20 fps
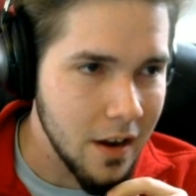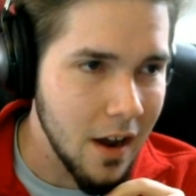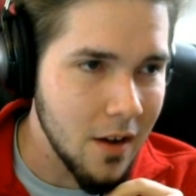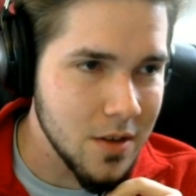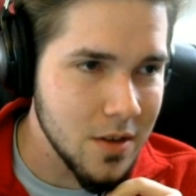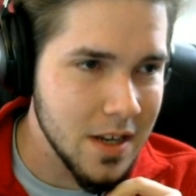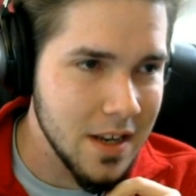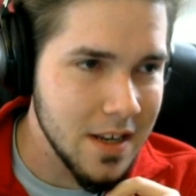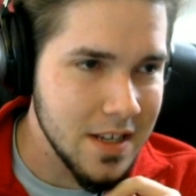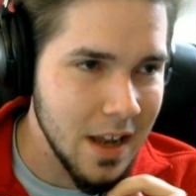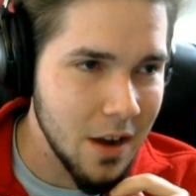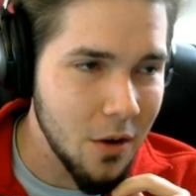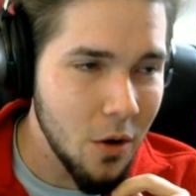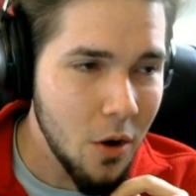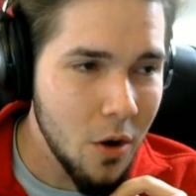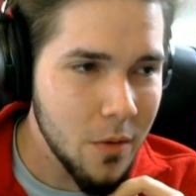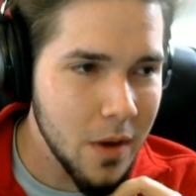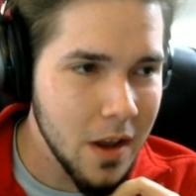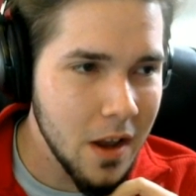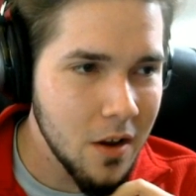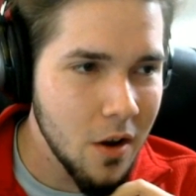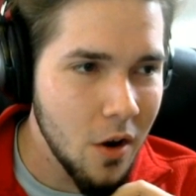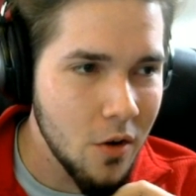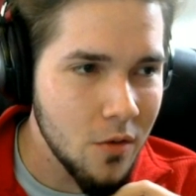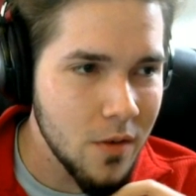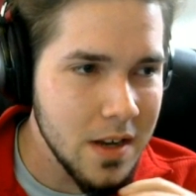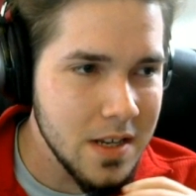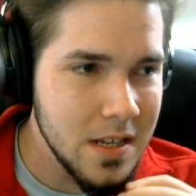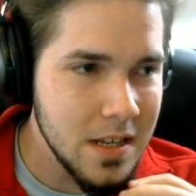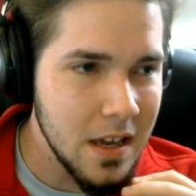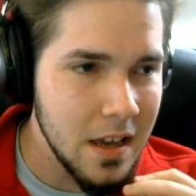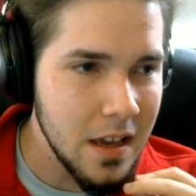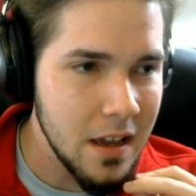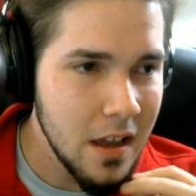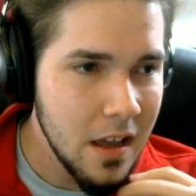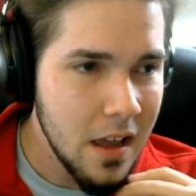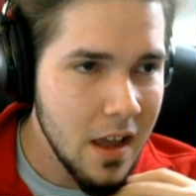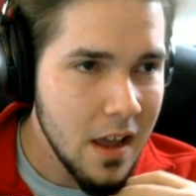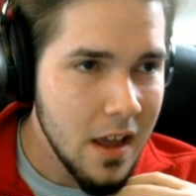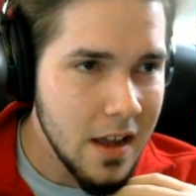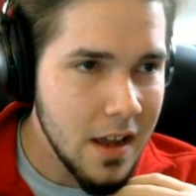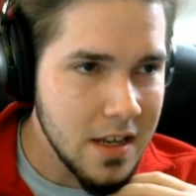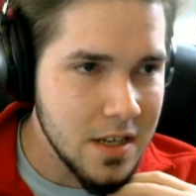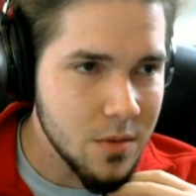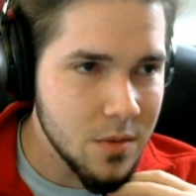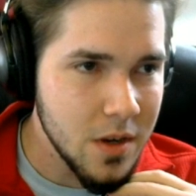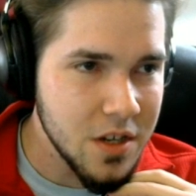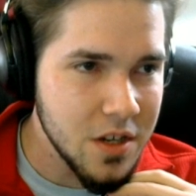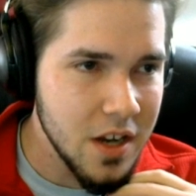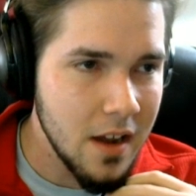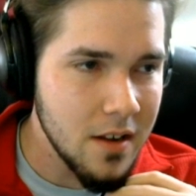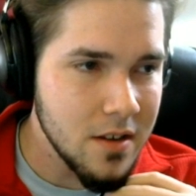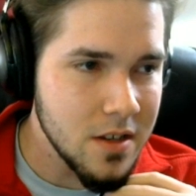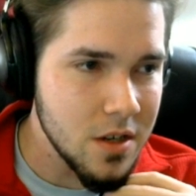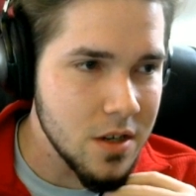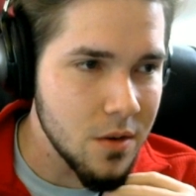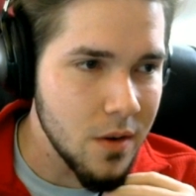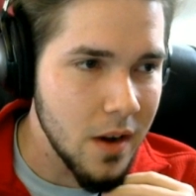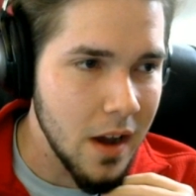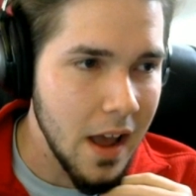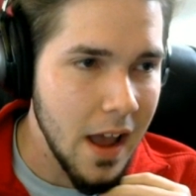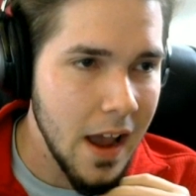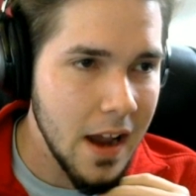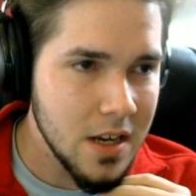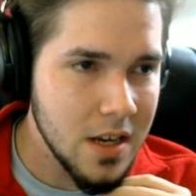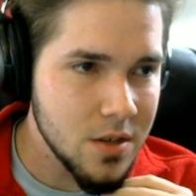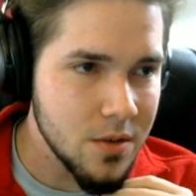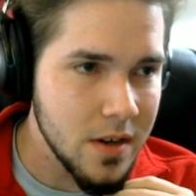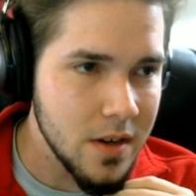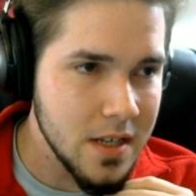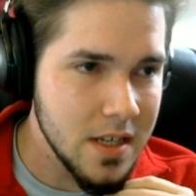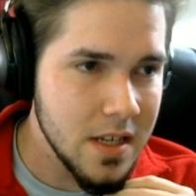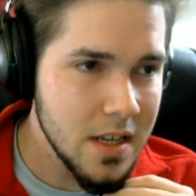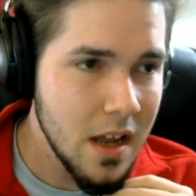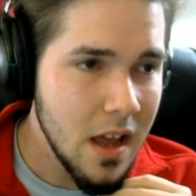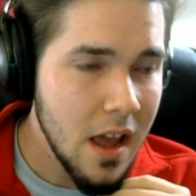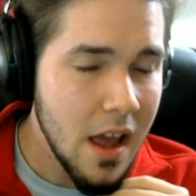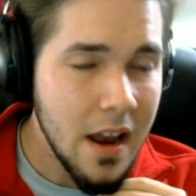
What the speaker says: I was going to say, or we could go risky and switch out to Haxorus.